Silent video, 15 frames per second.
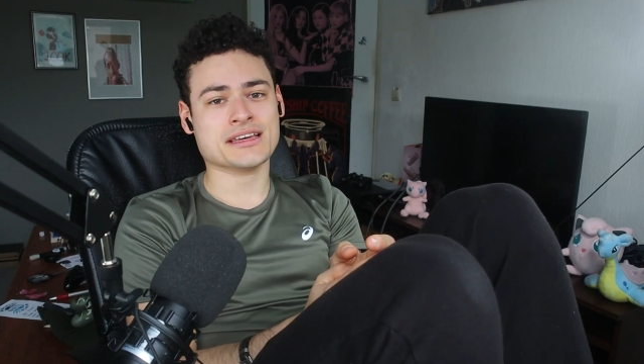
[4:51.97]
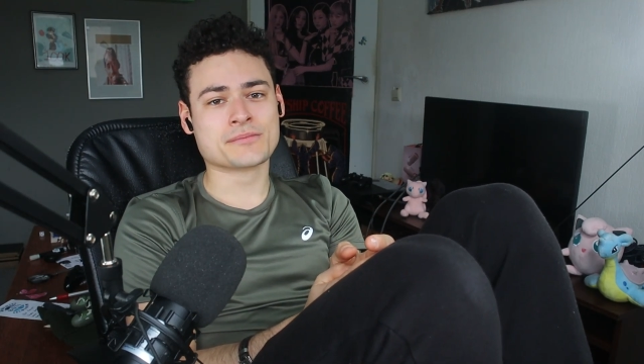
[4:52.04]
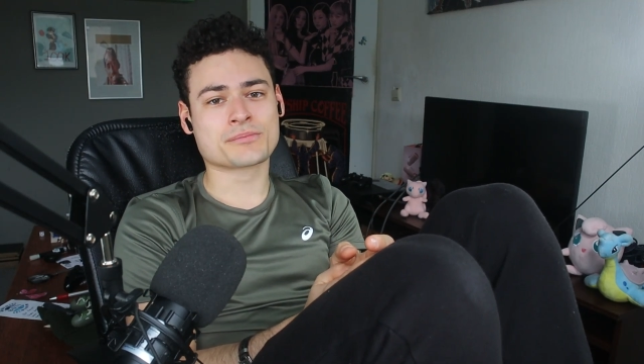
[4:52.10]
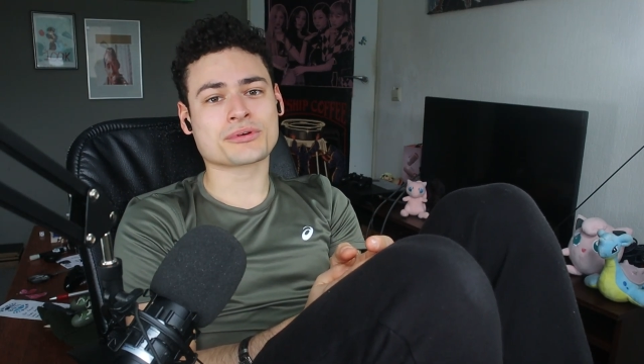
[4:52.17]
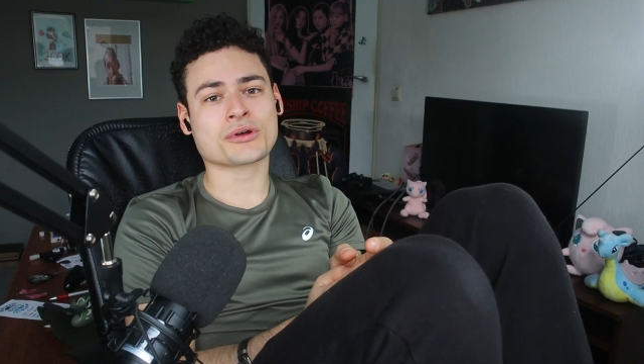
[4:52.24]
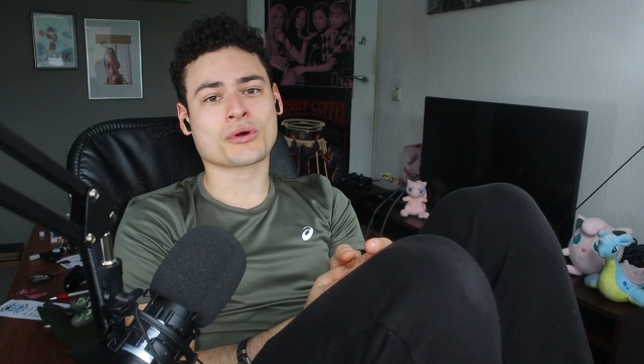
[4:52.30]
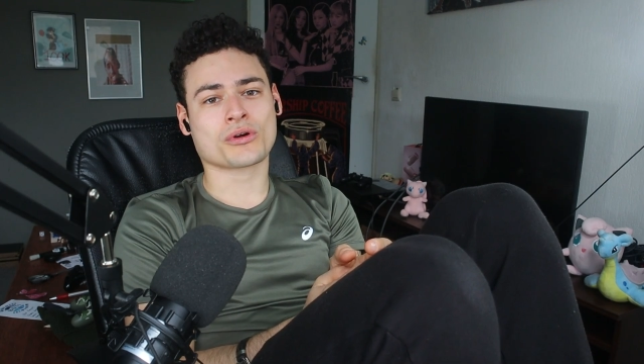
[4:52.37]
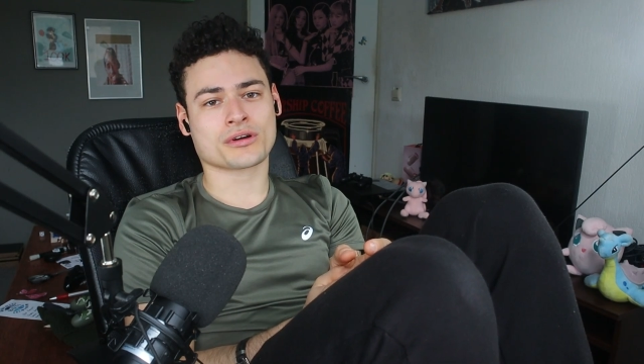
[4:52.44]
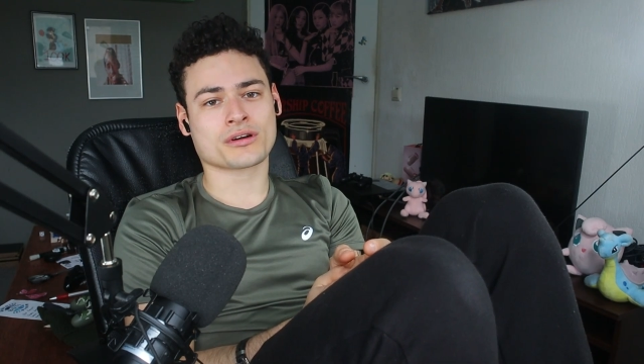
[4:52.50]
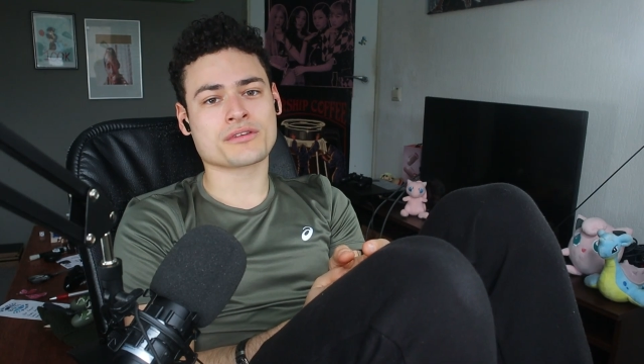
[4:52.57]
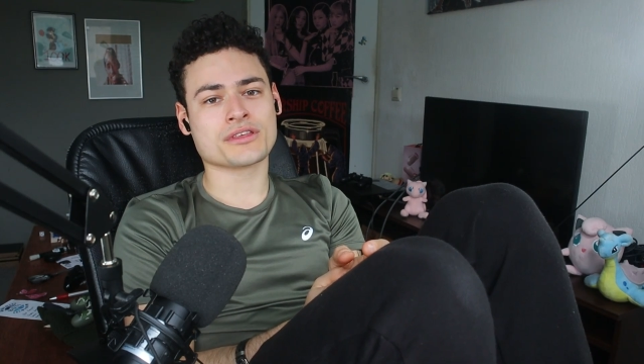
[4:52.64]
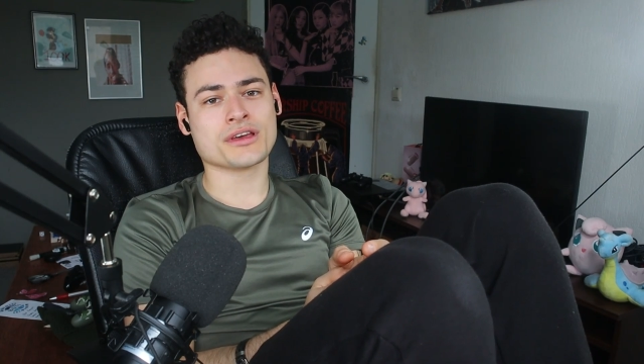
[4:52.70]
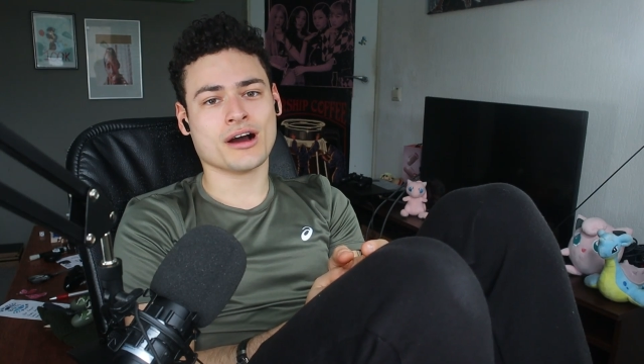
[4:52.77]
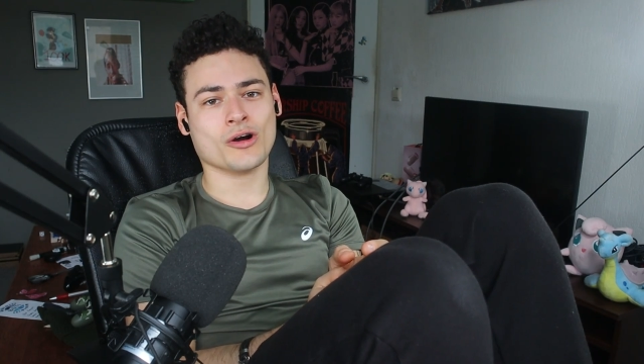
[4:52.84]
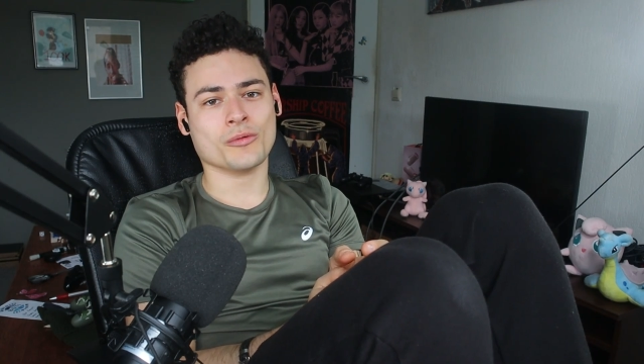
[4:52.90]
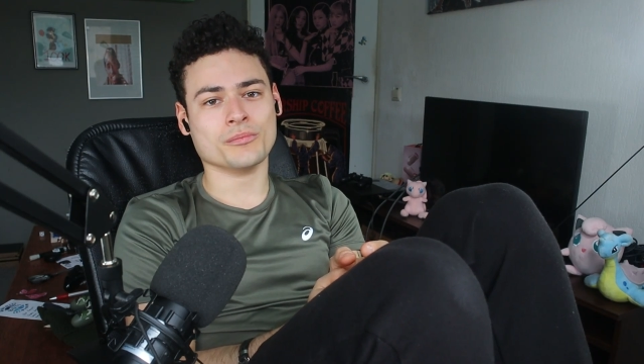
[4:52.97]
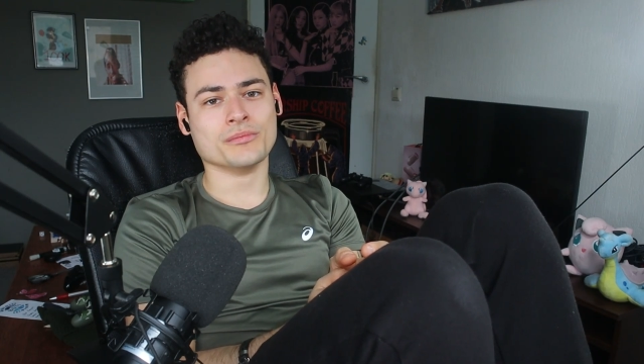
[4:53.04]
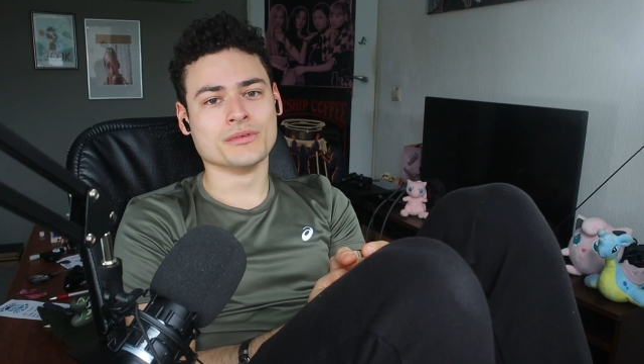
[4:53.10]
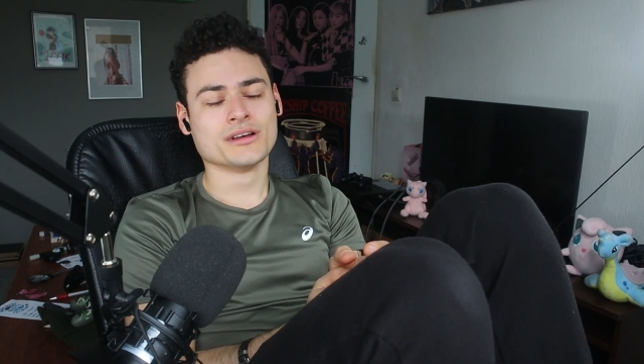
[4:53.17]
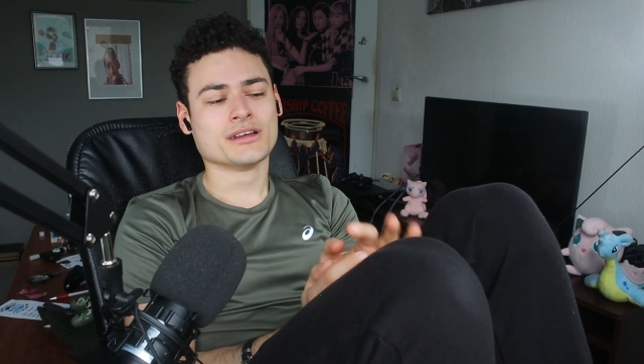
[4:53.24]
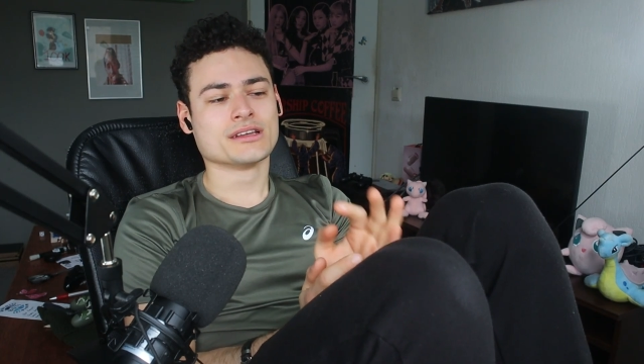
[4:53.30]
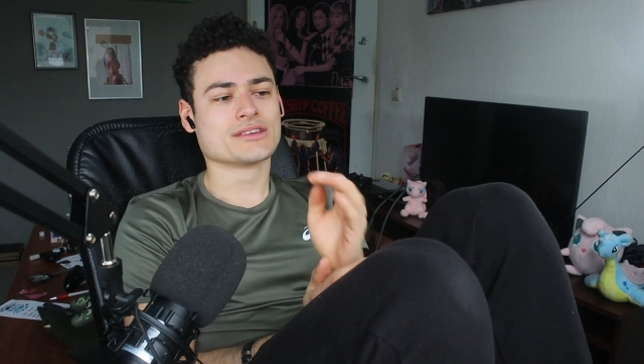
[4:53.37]
did pre-order the
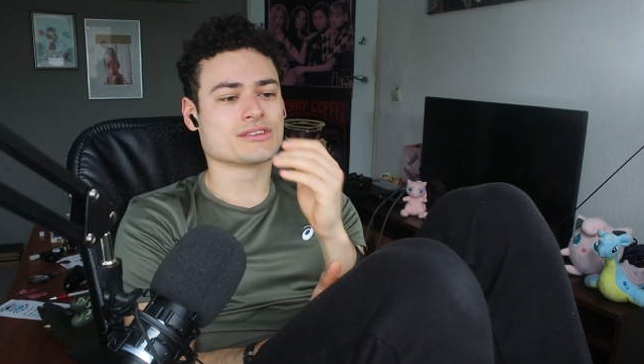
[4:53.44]
album,